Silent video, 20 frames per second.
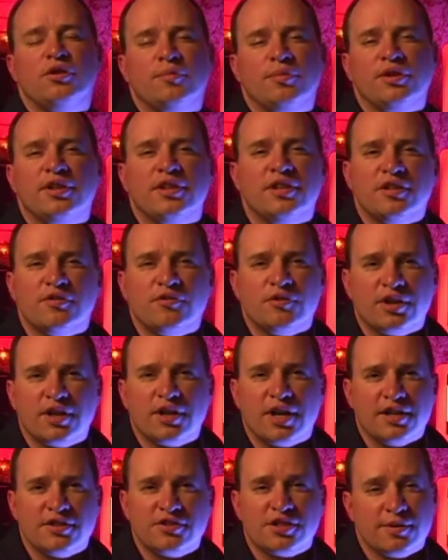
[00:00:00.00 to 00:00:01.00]
completely
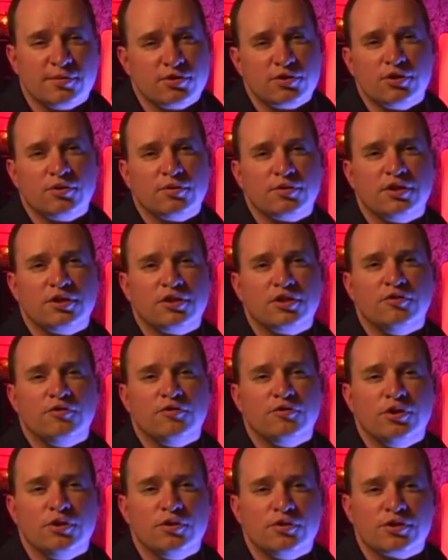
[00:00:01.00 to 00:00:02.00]
different concepts, so don't get
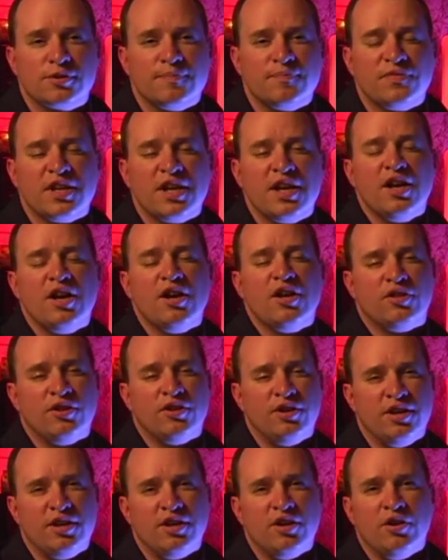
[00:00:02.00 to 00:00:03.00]
confused.
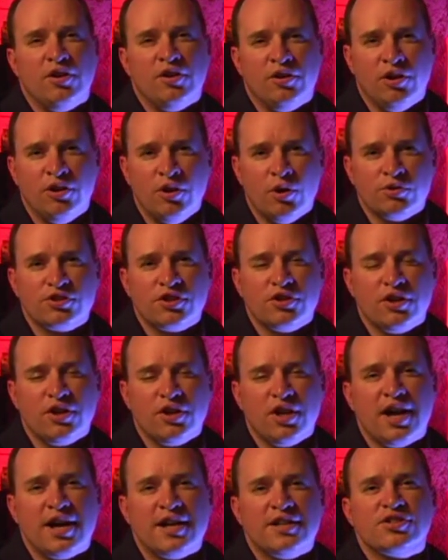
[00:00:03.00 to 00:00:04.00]
The notes on
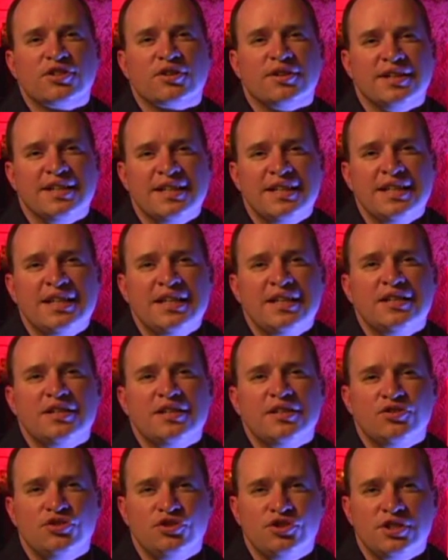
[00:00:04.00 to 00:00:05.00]
the lines are E,
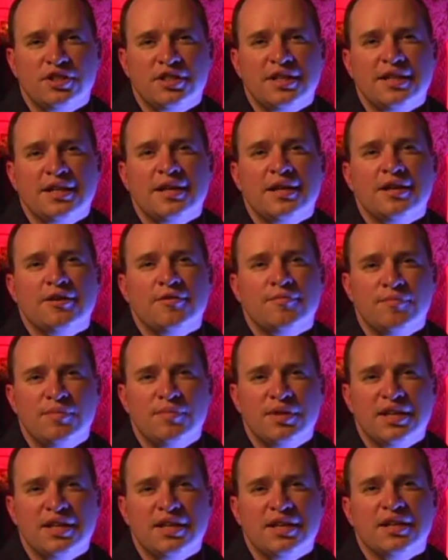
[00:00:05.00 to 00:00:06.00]
G,
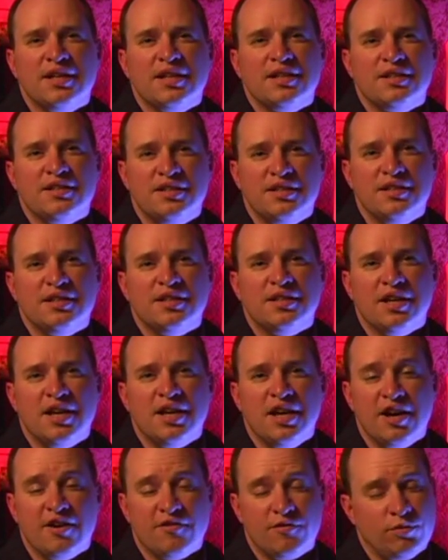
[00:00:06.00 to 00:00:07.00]
B, D,
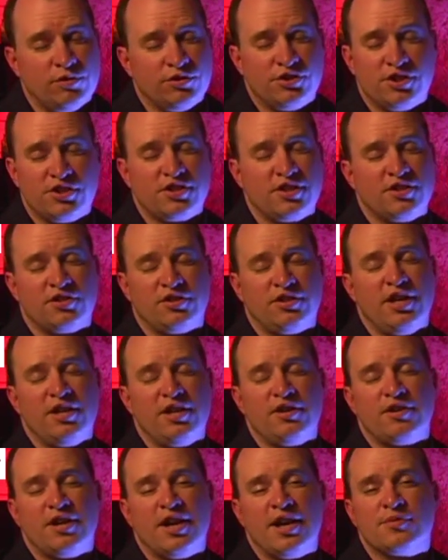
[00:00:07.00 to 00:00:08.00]
and F. Well, just as
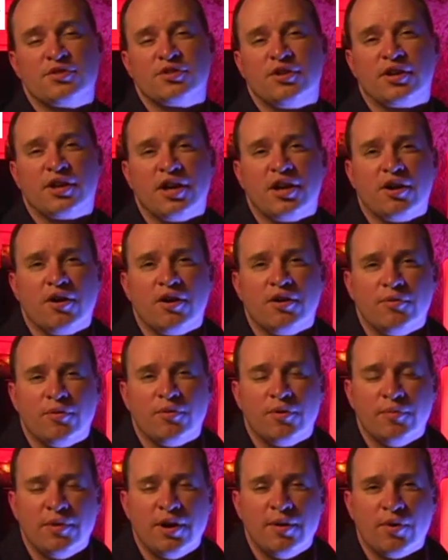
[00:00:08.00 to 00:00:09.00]
letter names, they're kind of
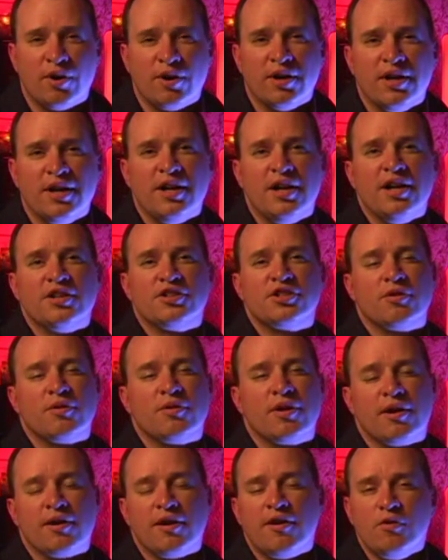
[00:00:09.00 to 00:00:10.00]
hard to remember.
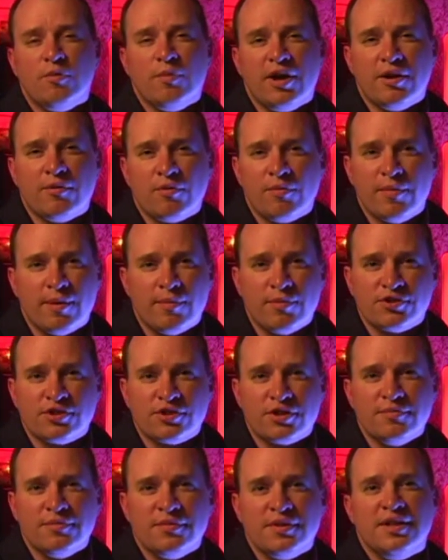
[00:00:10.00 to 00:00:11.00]
So how everybody
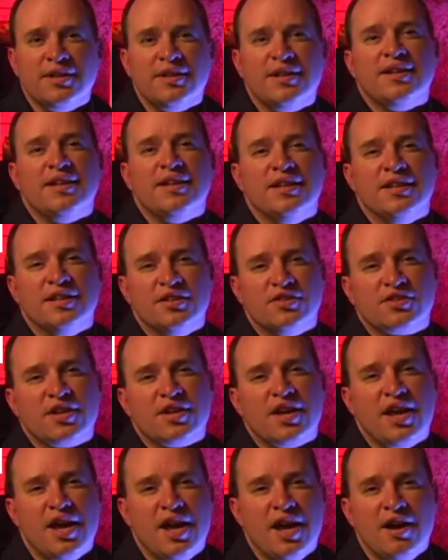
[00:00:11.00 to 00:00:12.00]
remembers them
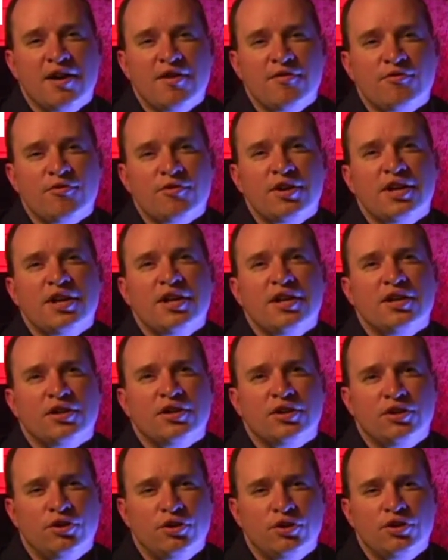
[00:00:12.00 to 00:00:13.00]
is every
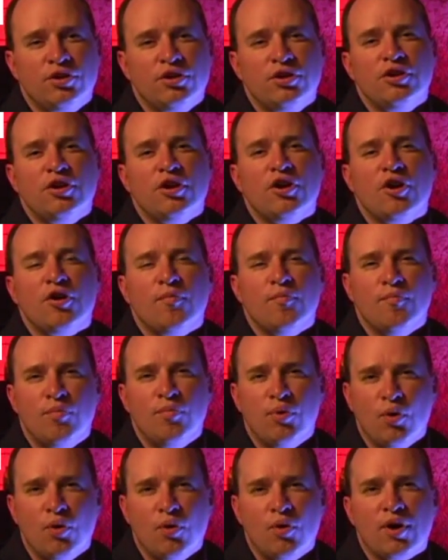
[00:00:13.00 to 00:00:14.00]
good
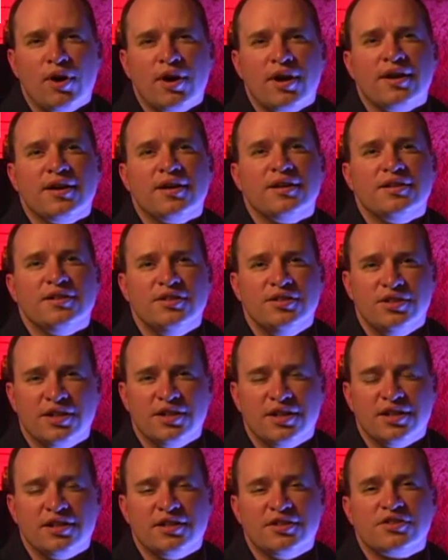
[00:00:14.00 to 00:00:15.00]
boy
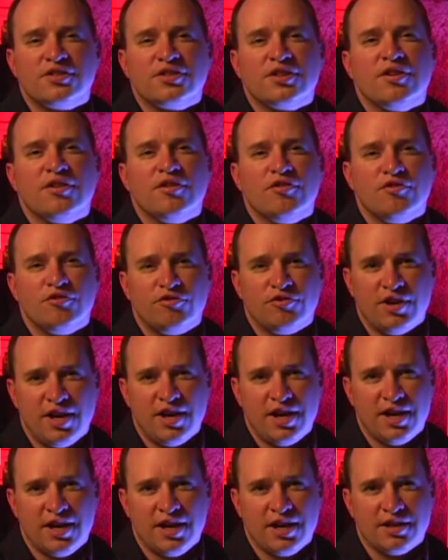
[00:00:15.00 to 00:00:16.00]
does
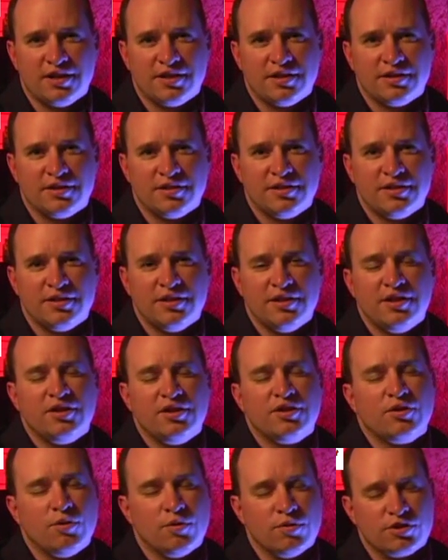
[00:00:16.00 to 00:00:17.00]
fine,
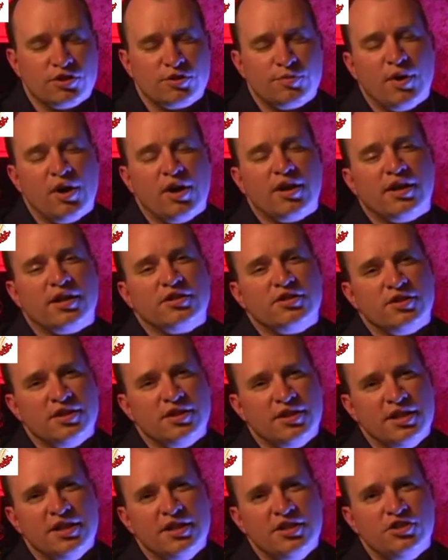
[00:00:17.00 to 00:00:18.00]
corresponding
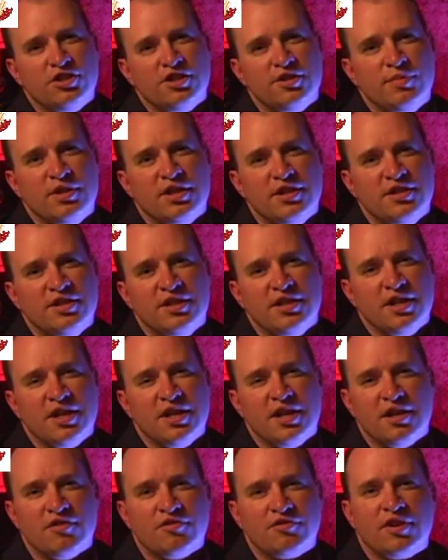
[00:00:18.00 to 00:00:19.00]
to the E, G, B,
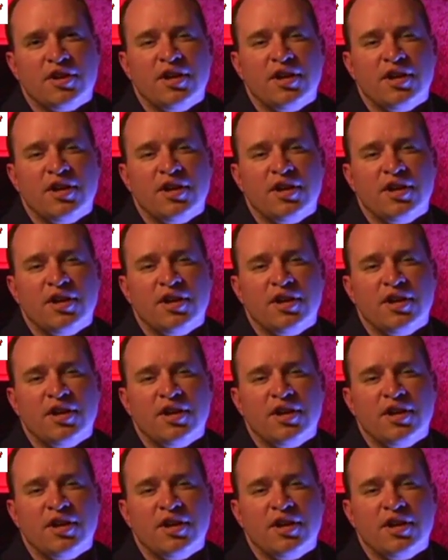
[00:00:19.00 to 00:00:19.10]
D, F.